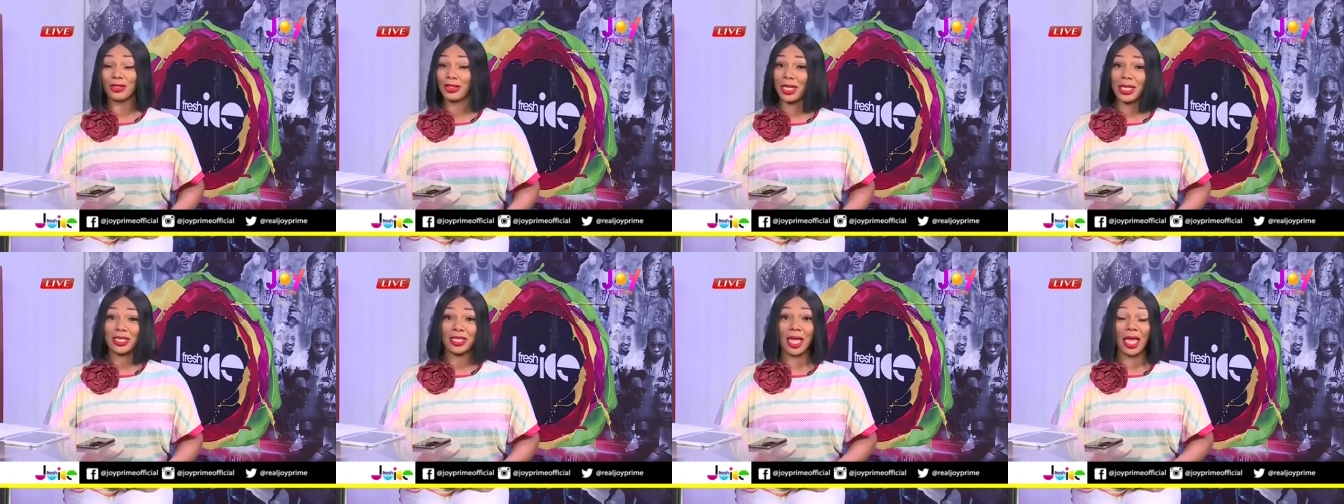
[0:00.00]

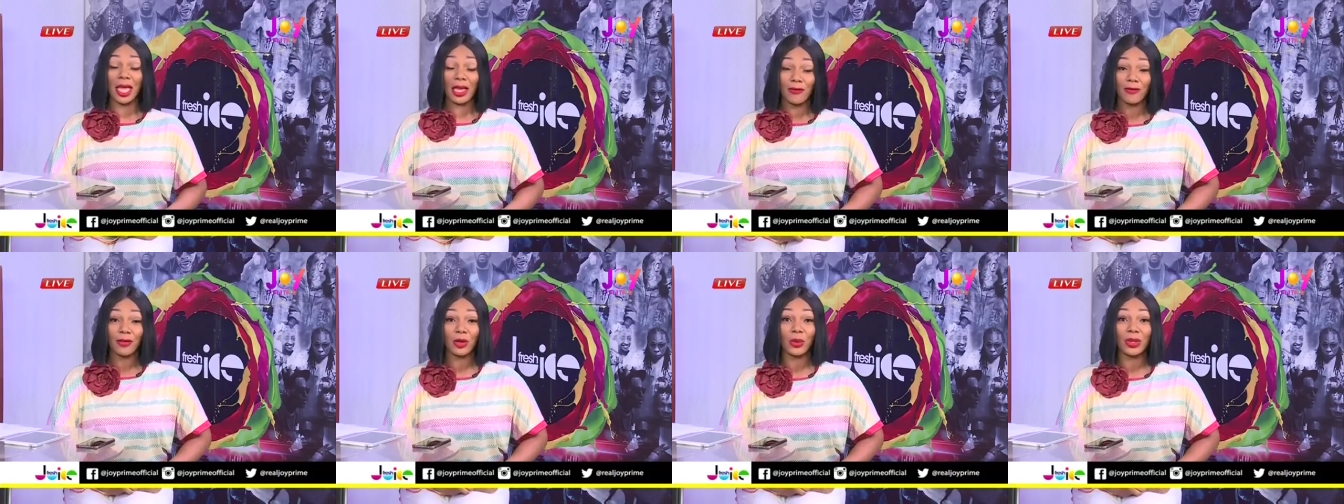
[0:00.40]
should I say,
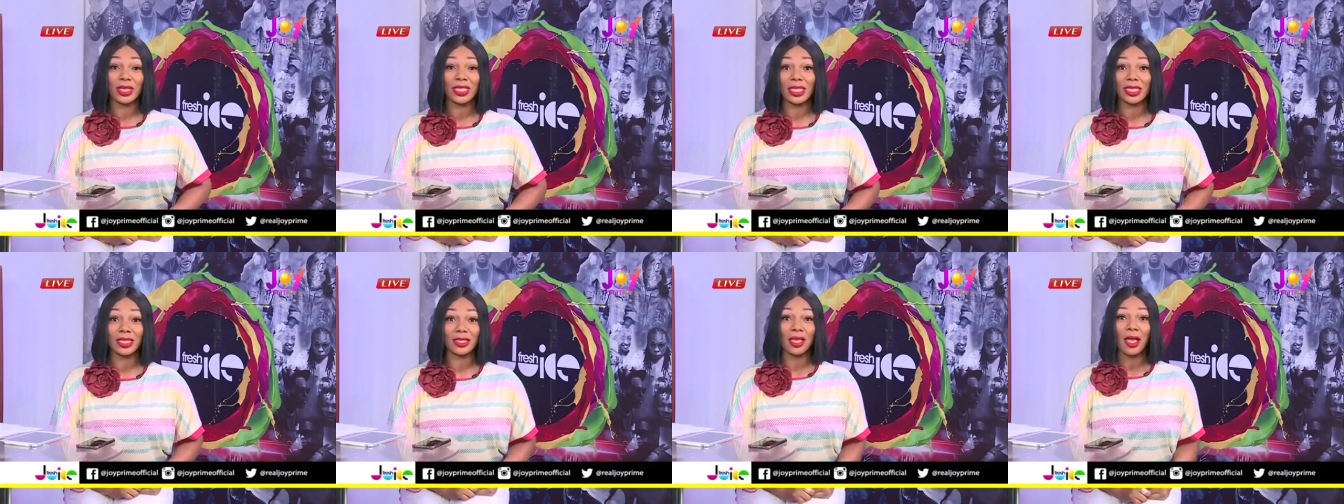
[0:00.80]

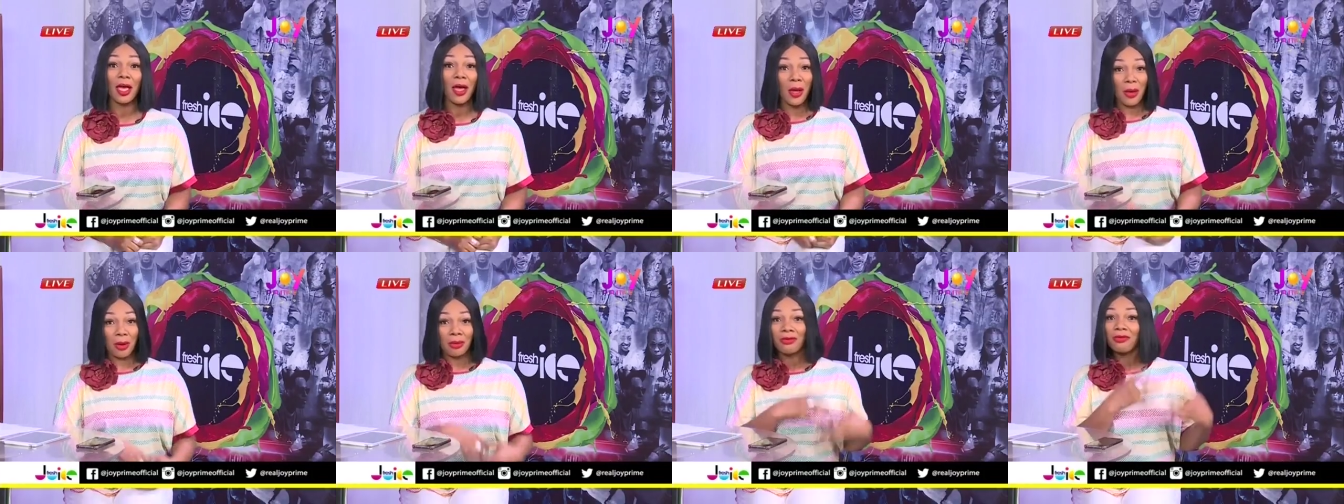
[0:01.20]
influence his
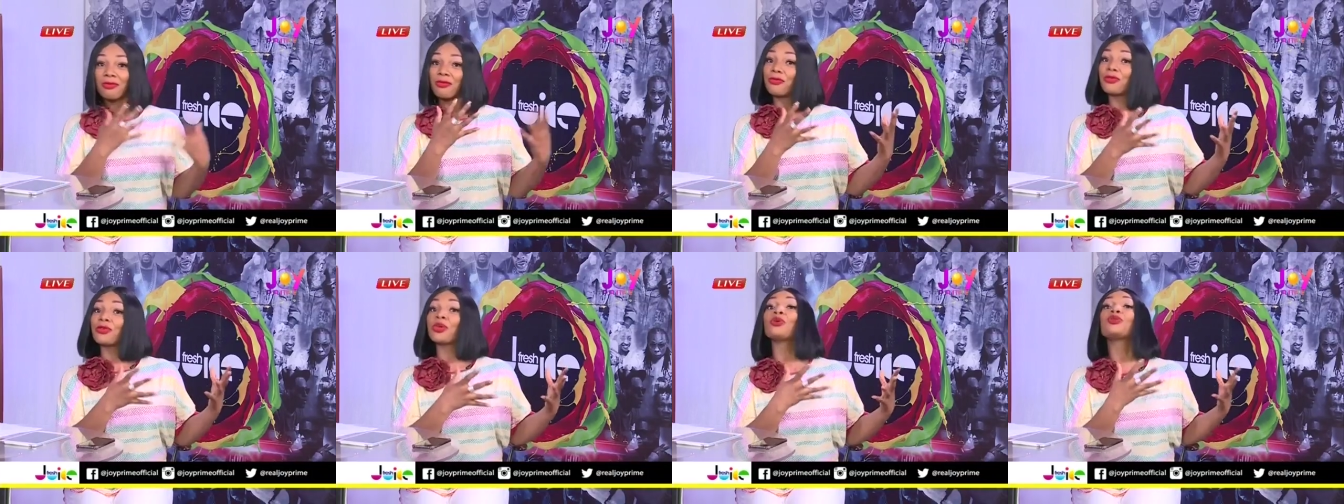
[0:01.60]

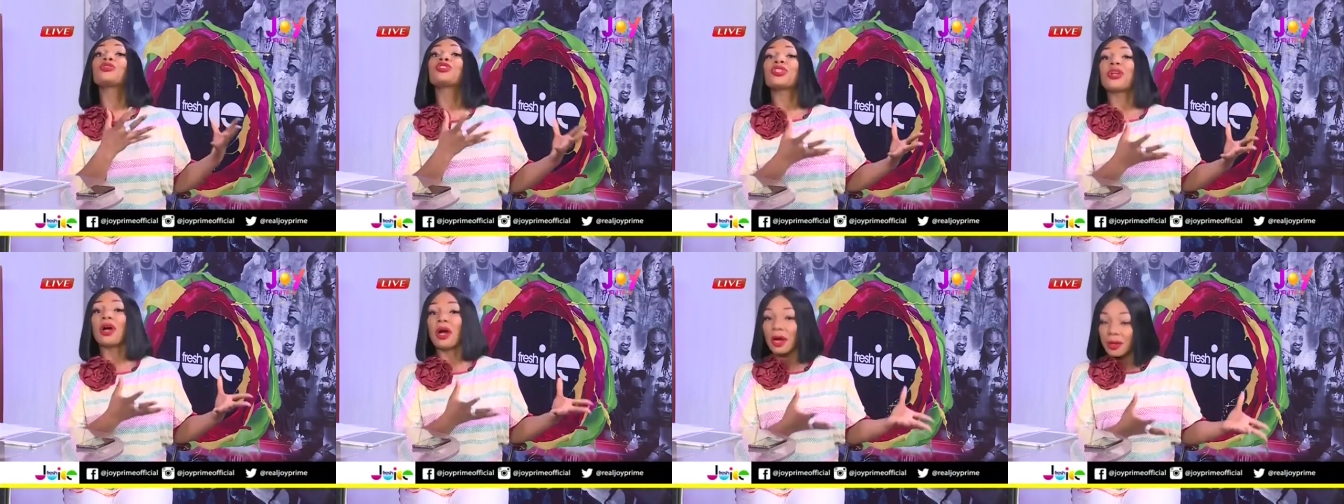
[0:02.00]

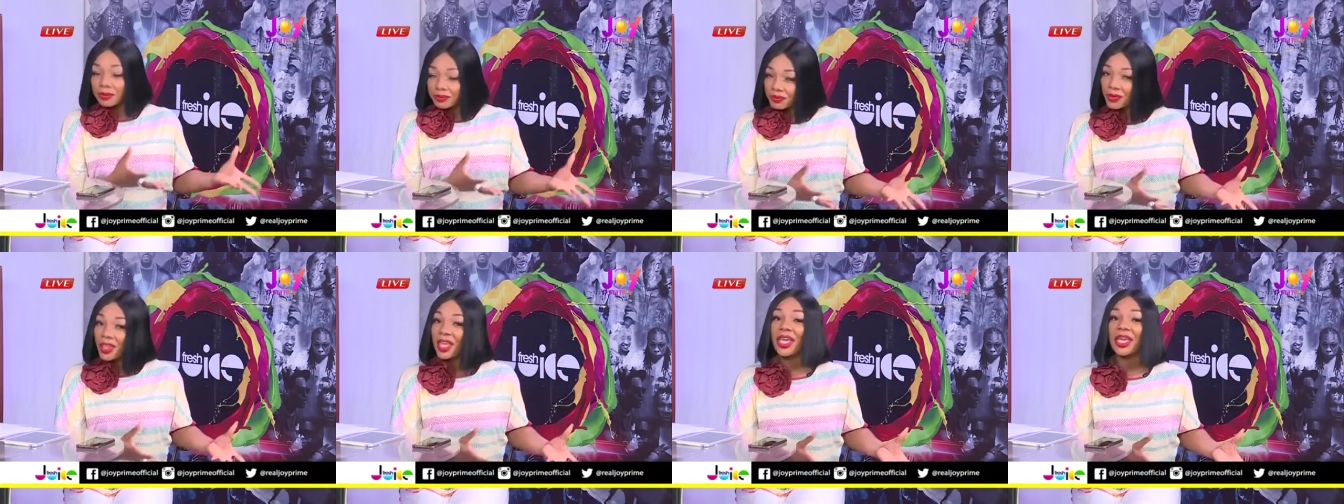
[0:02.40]
future
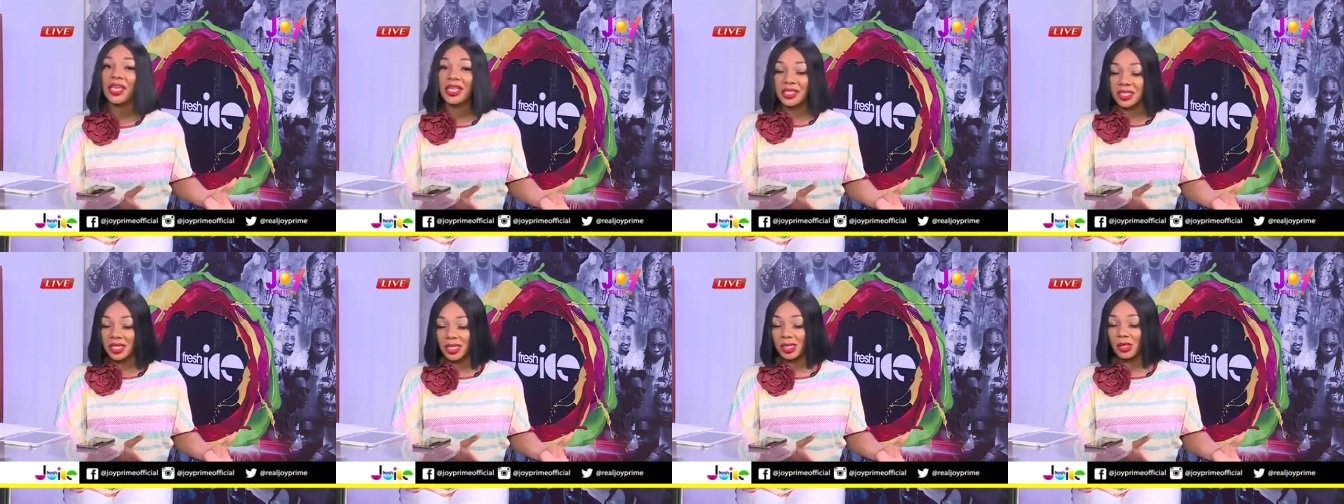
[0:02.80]

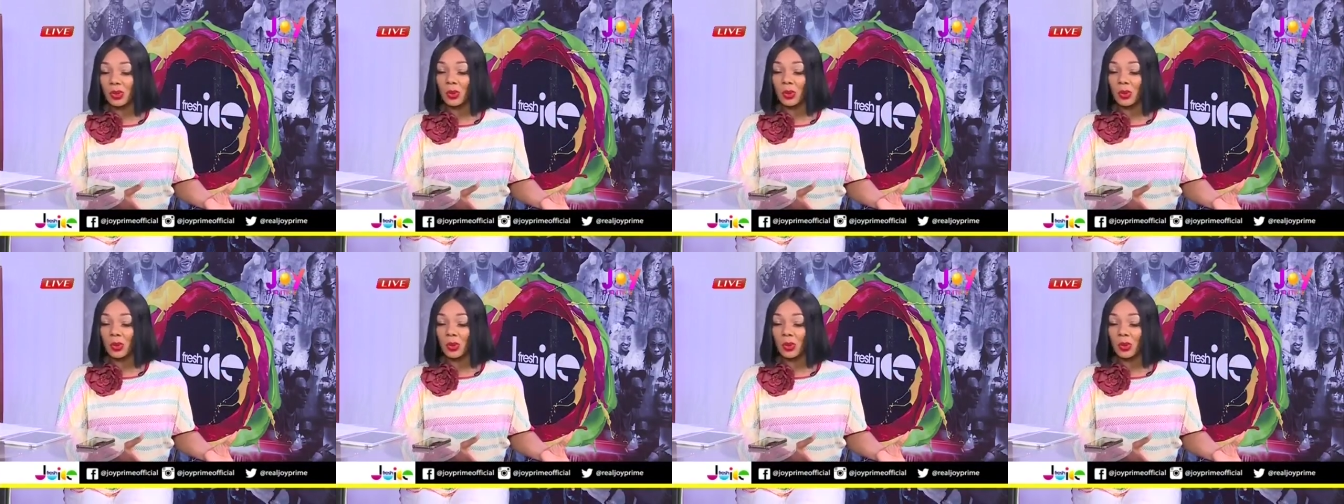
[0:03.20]
hits.